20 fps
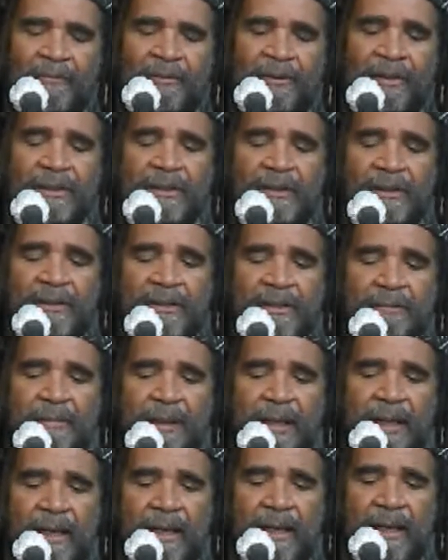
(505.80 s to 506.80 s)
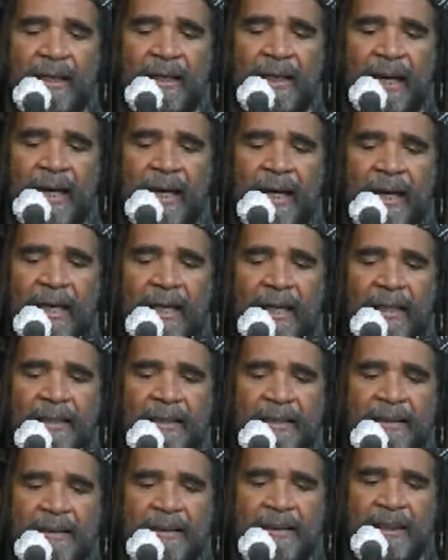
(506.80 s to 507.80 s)
Research by
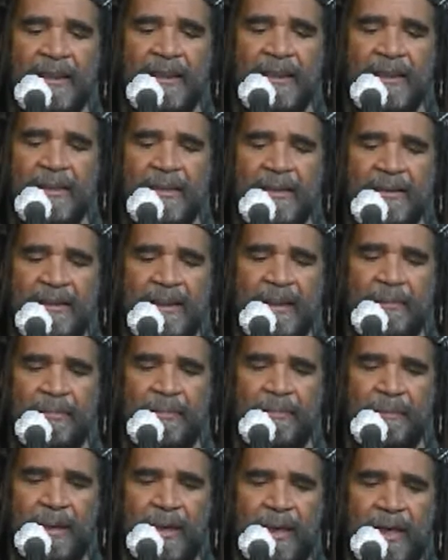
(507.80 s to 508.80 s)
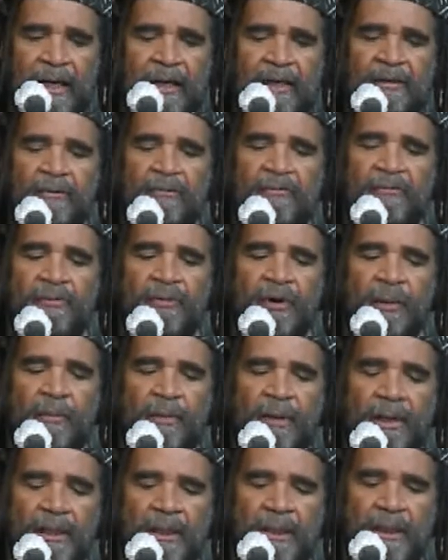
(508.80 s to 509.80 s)
Anne Steppenmine,
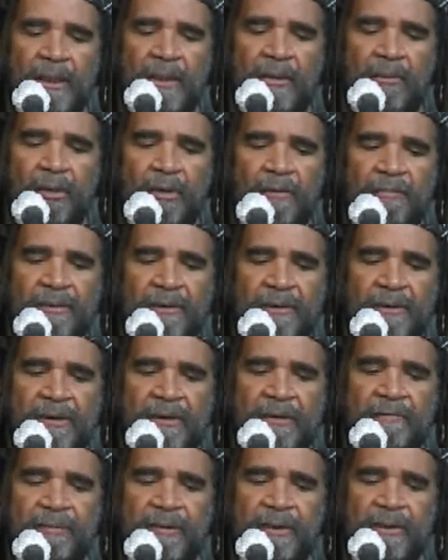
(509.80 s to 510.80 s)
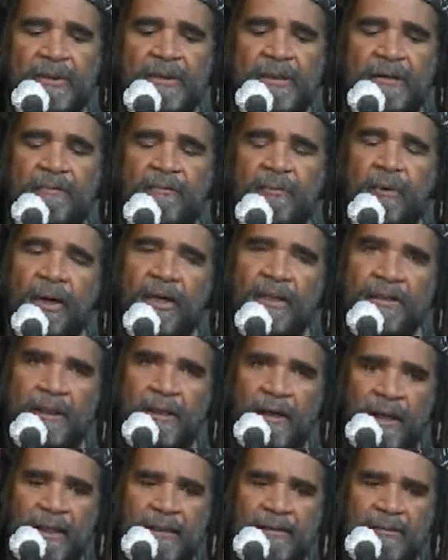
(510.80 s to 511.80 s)
formerly with the University of
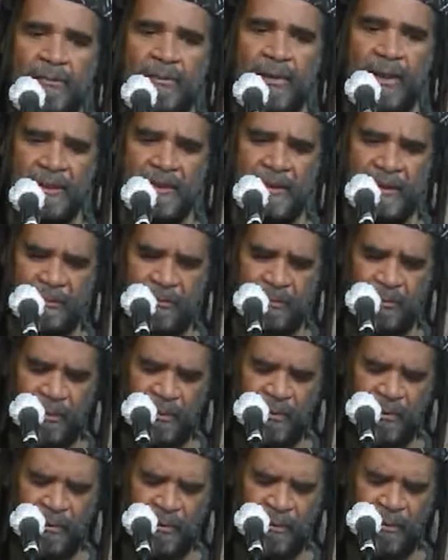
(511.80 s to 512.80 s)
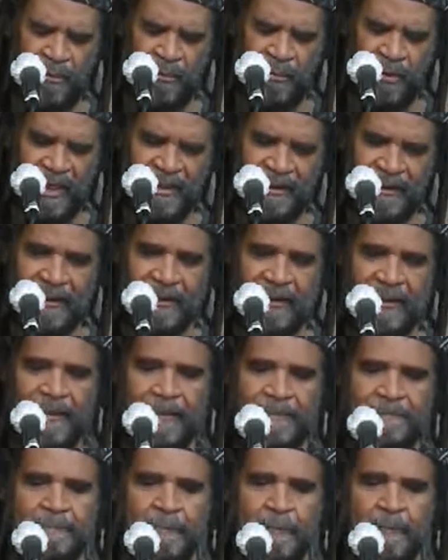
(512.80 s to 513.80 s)

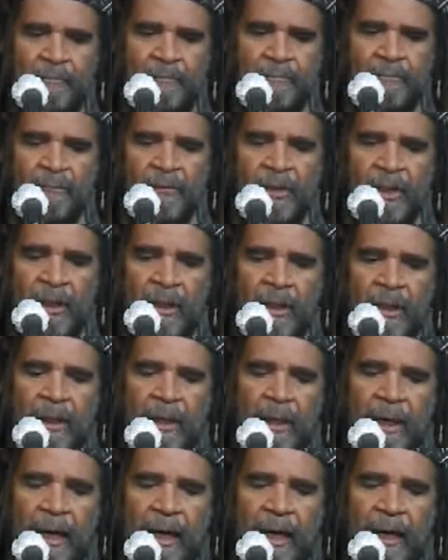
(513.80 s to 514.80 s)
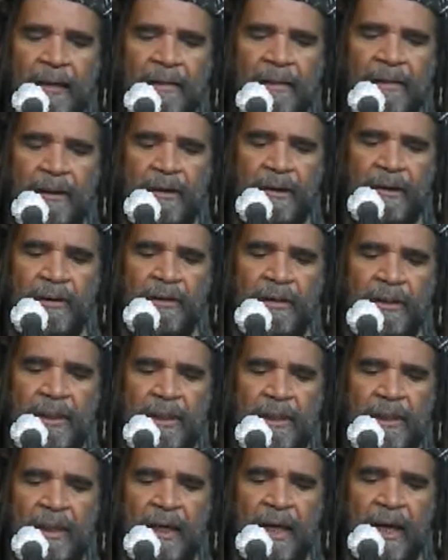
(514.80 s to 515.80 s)
Washington, and
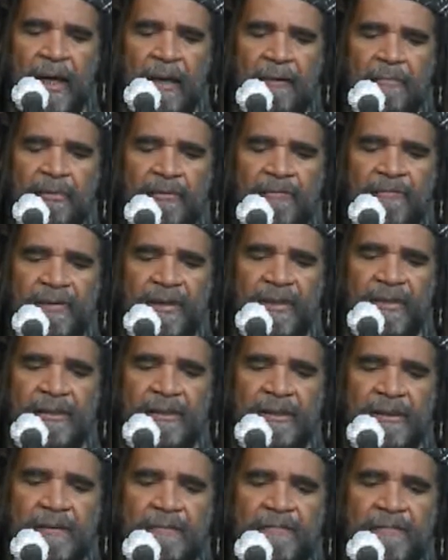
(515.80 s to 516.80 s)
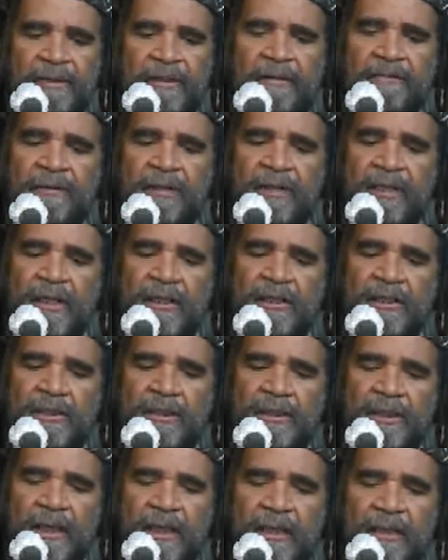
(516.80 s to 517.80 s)
currently a professor of civic
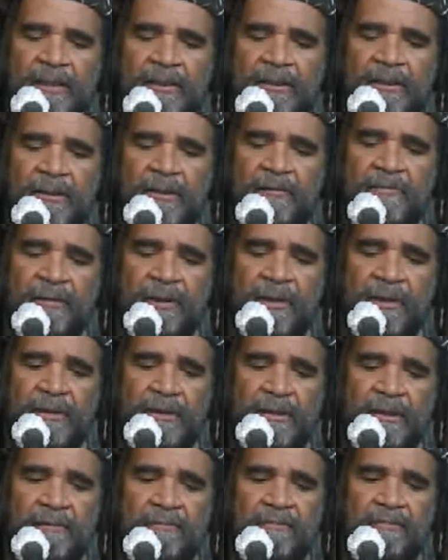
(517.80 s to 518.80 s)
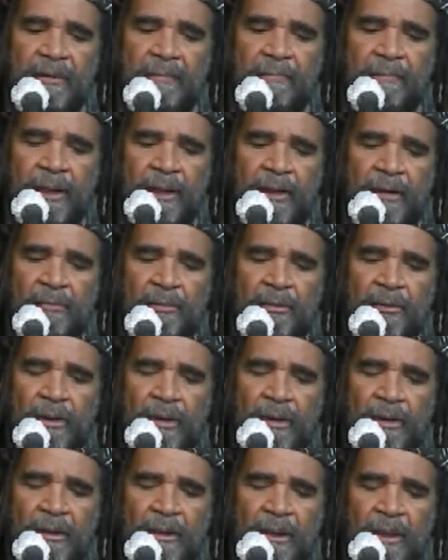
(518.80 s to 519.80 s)
engineering at the University of
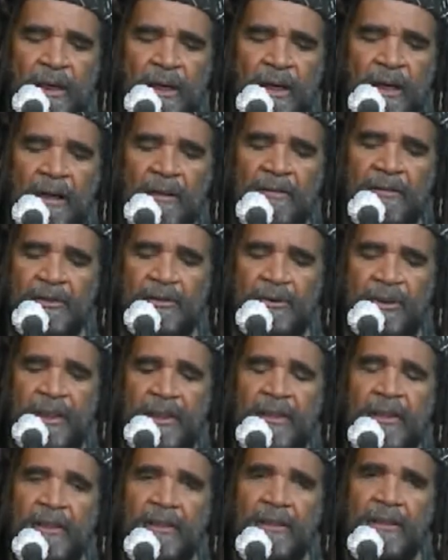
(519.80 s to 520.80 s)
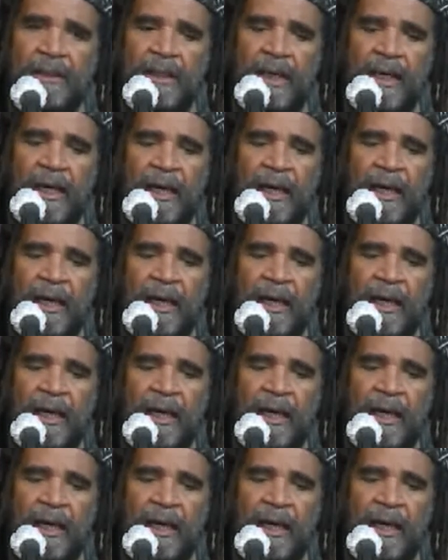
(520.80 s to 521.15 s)
Melbourne, Australia,